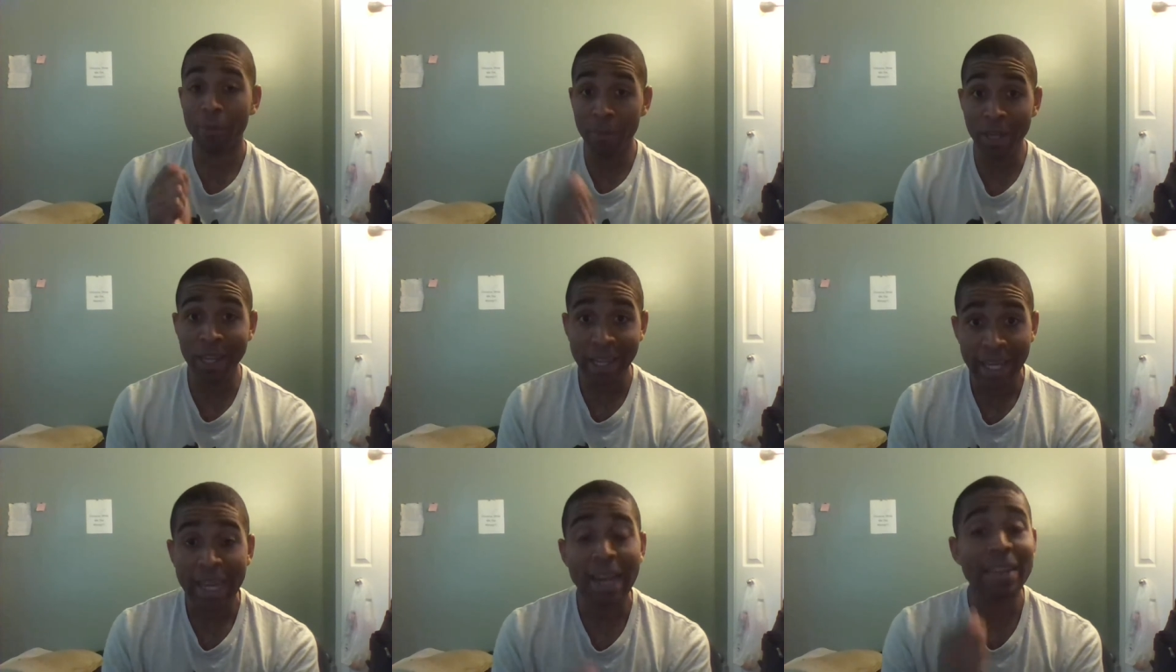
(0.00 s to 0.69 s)

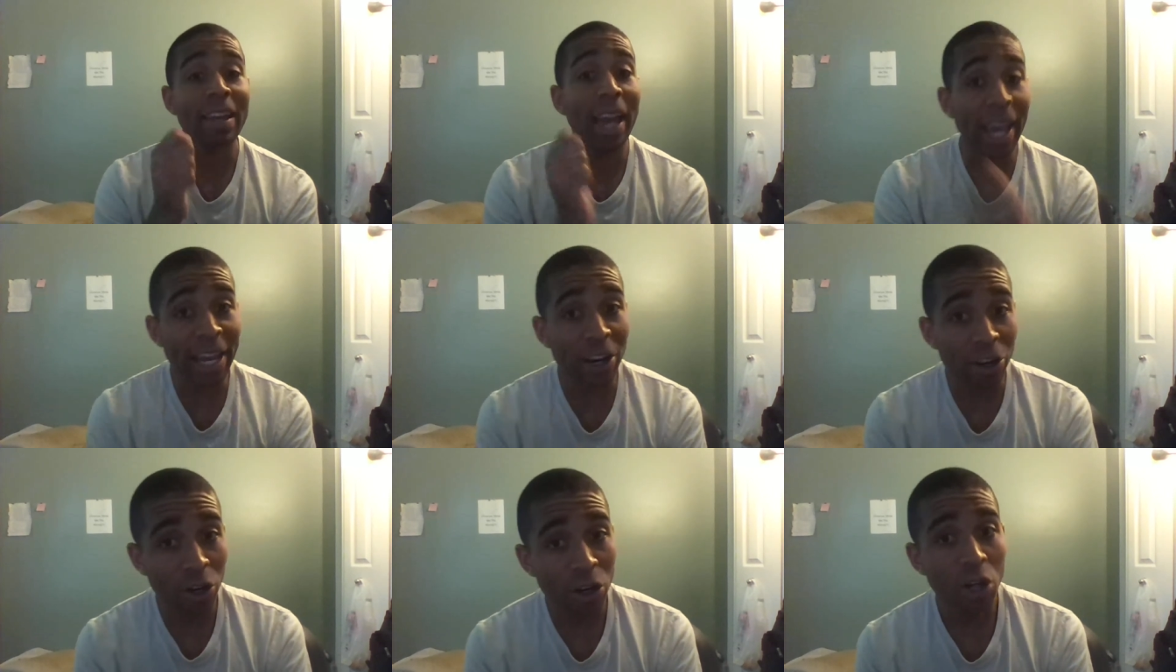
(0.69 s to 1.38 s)
me, it's
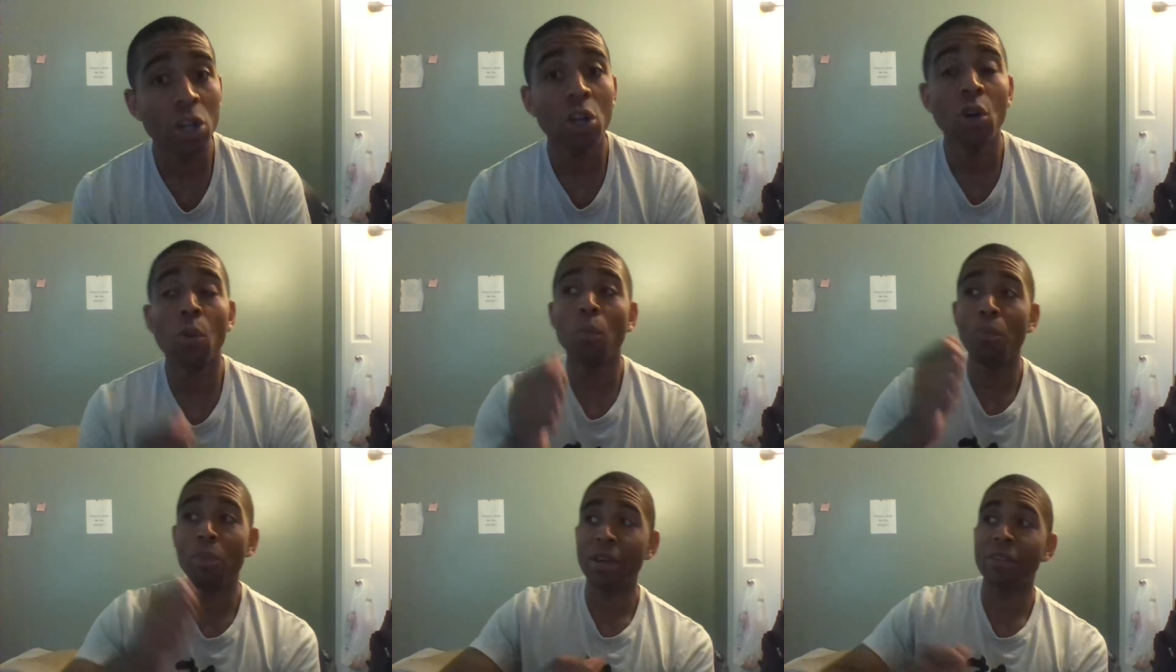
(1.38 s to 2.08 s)
anger,
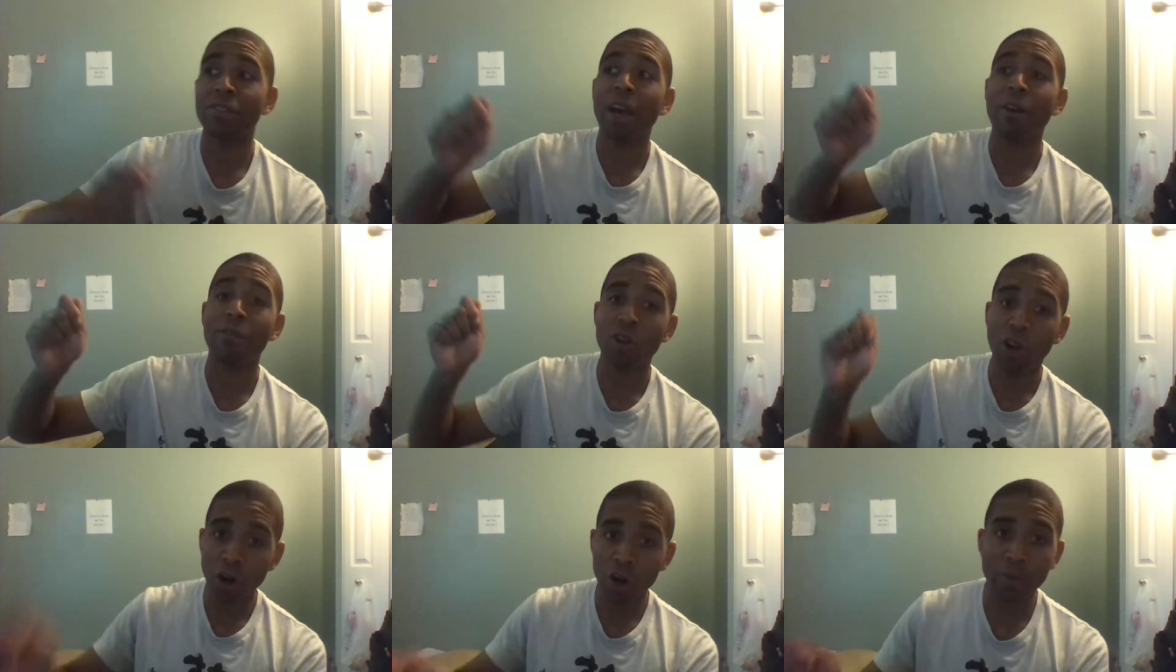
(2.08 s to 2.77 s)
because I was
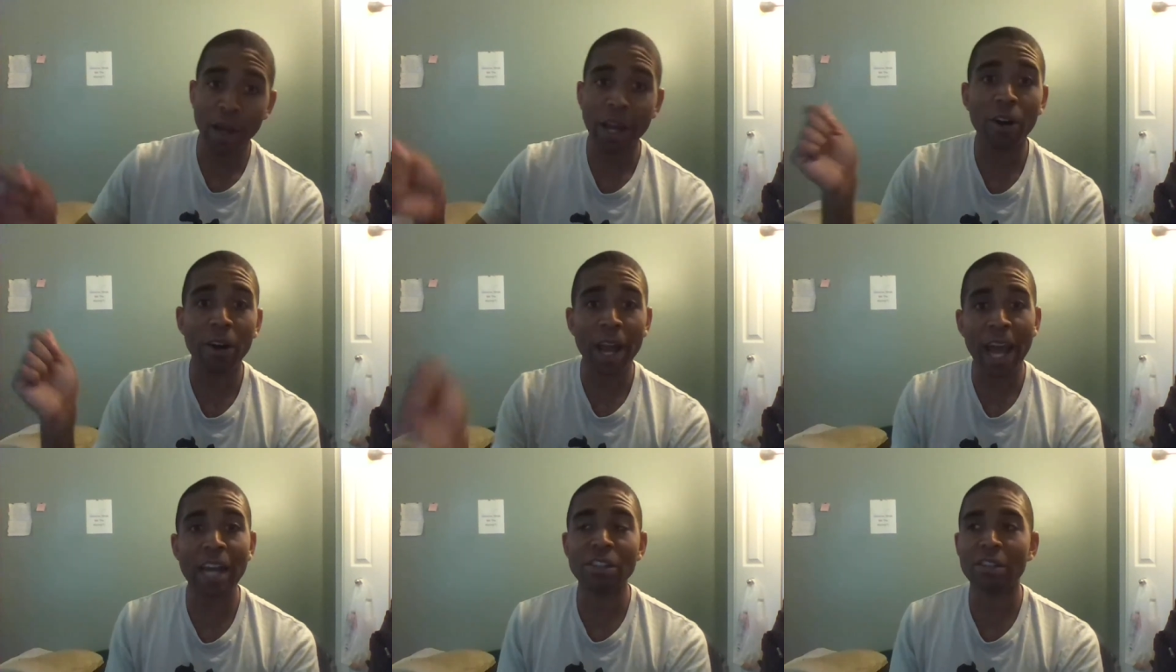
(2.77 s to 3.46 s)
hurt by her
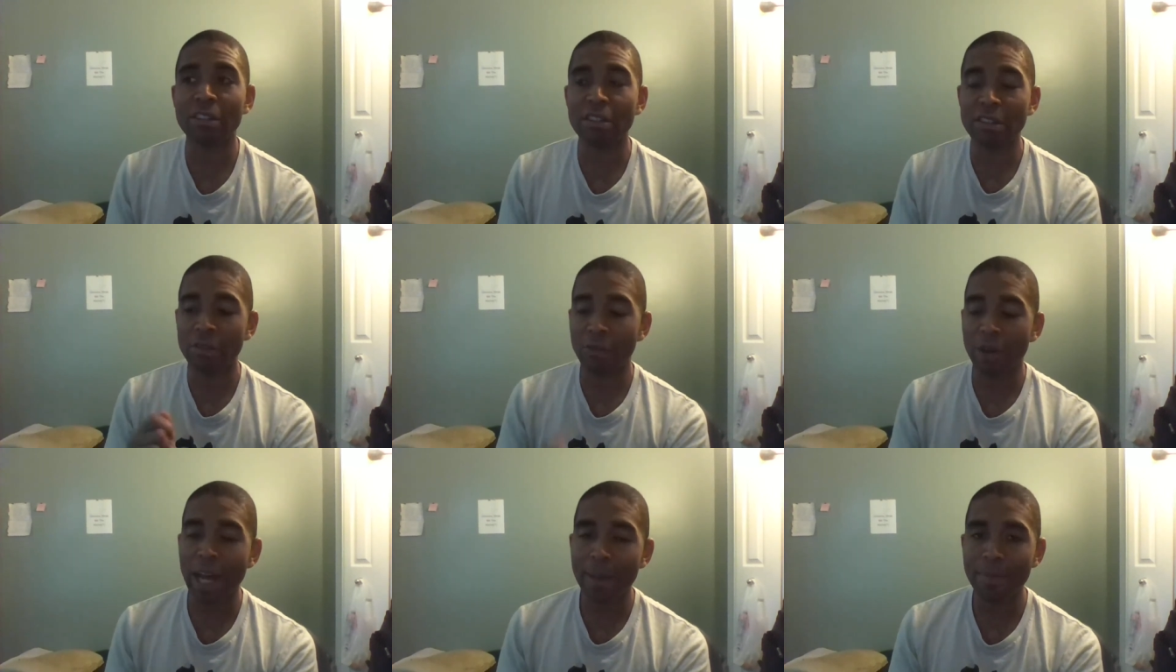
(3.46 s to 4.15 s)
actions. Now
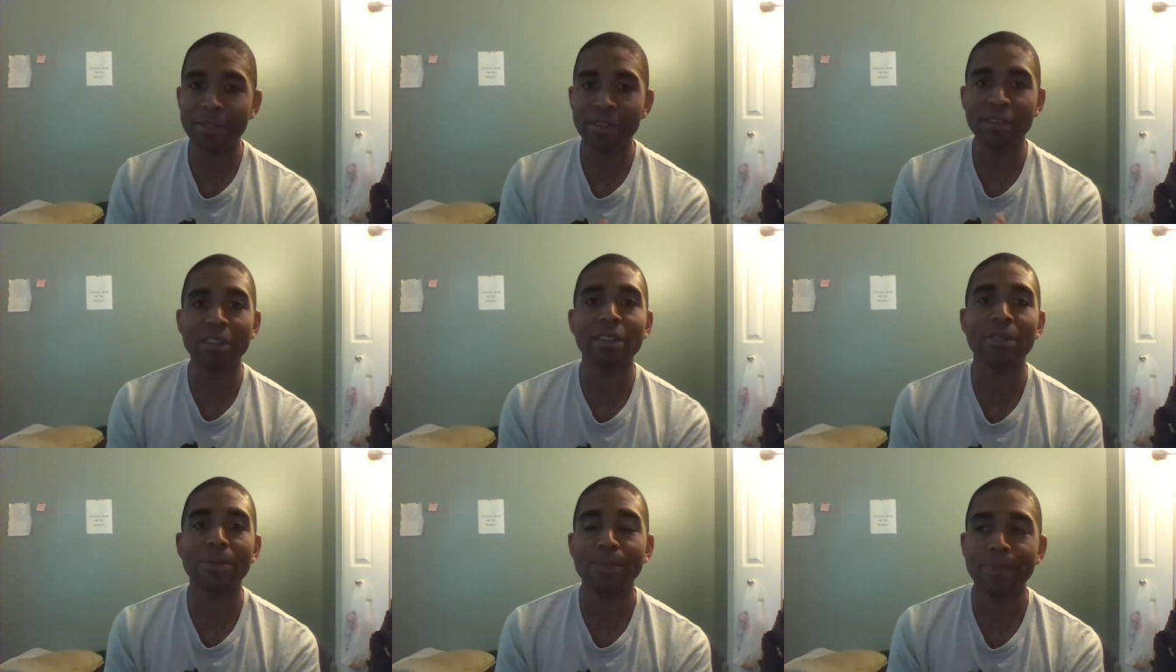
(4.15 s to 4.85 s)
what happens is
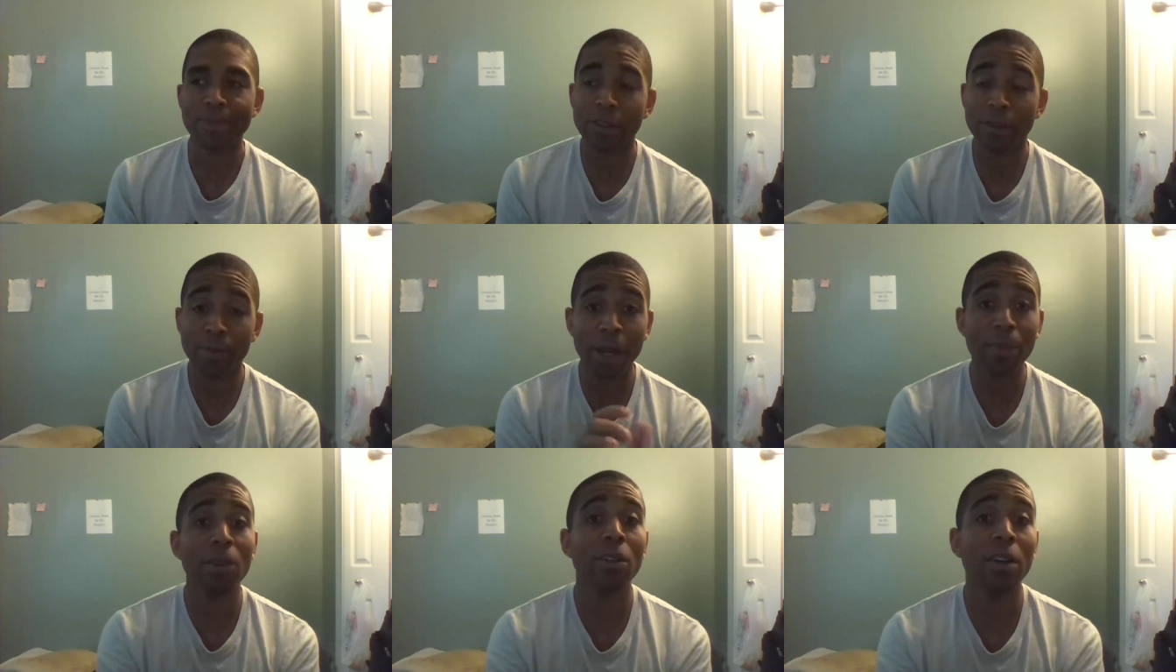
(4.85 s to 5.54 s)
this. This
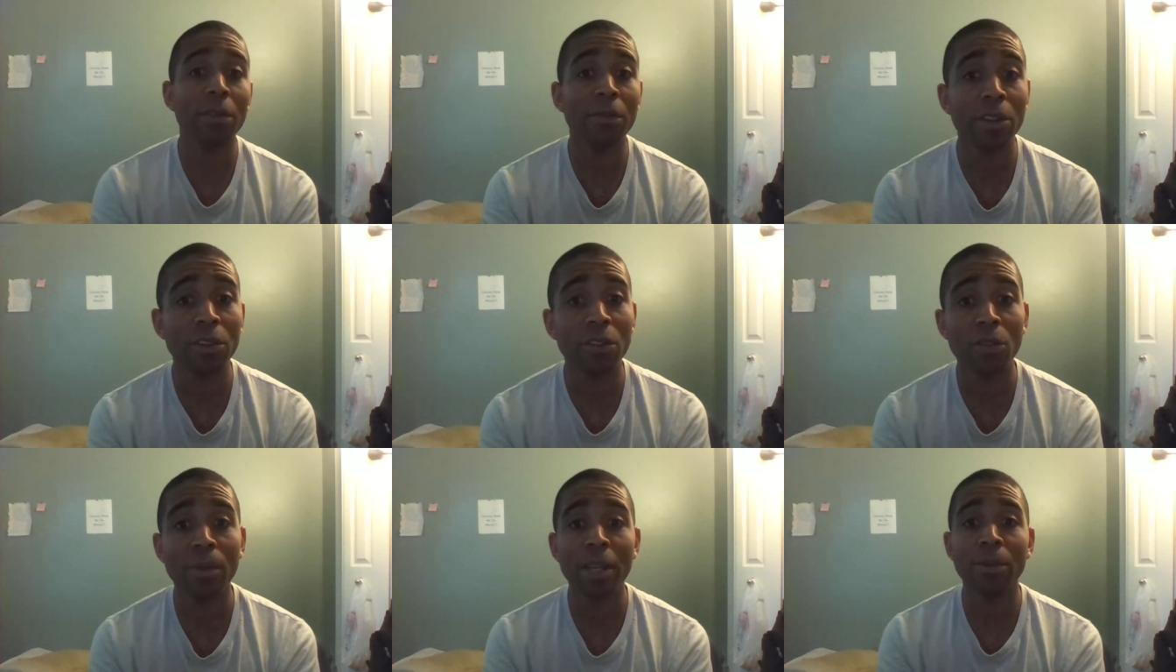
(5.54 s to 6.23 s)
might be a long video to
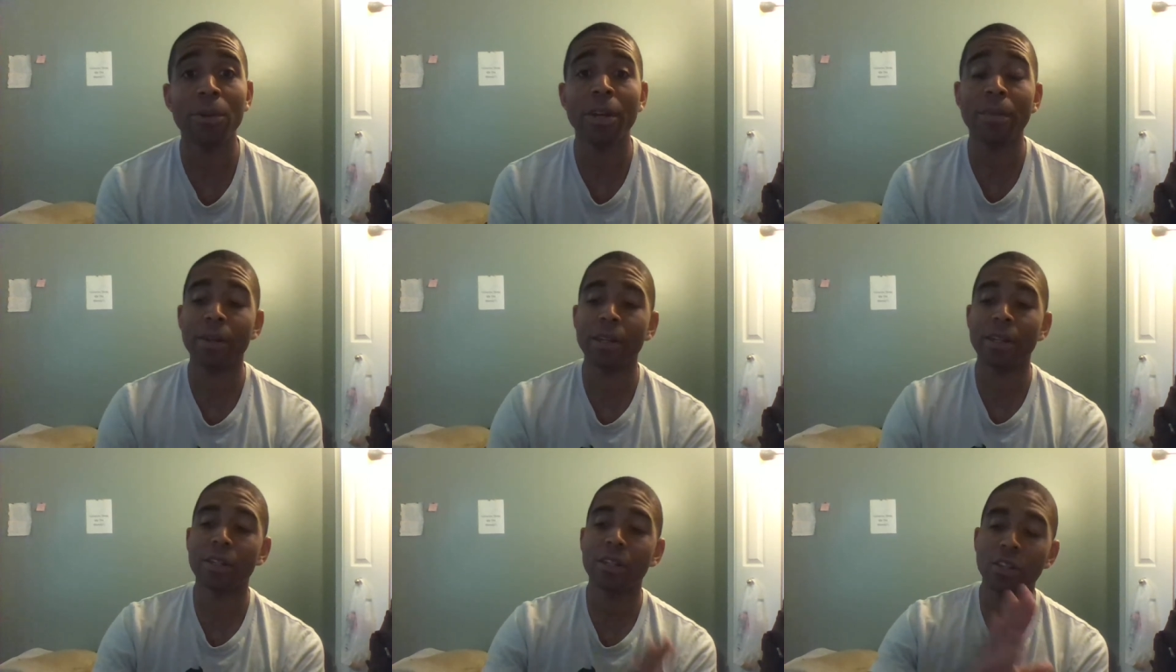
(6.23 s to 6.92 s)
you, by the way,
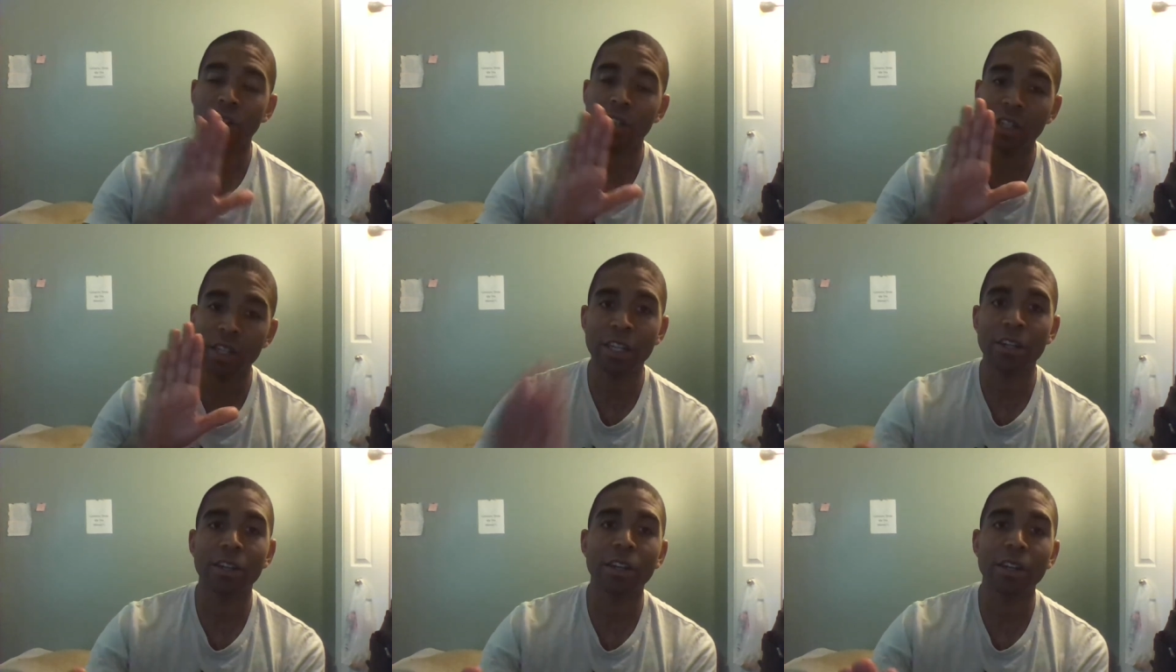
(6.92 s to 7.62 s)
but you need to
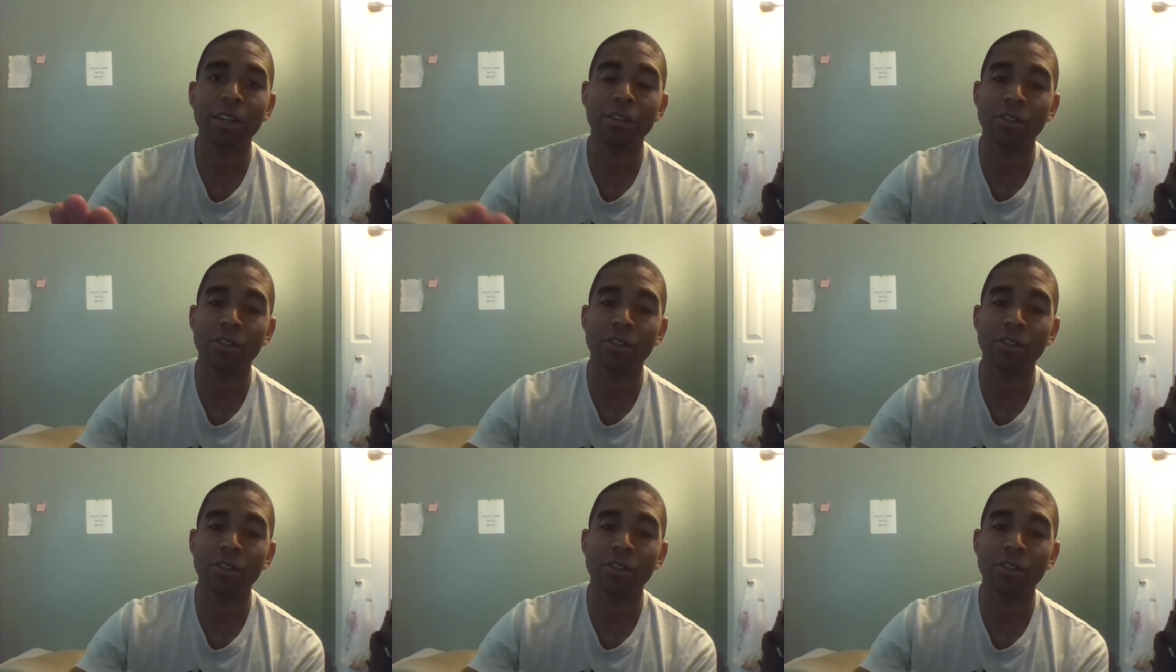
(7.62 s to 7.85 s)
hear it.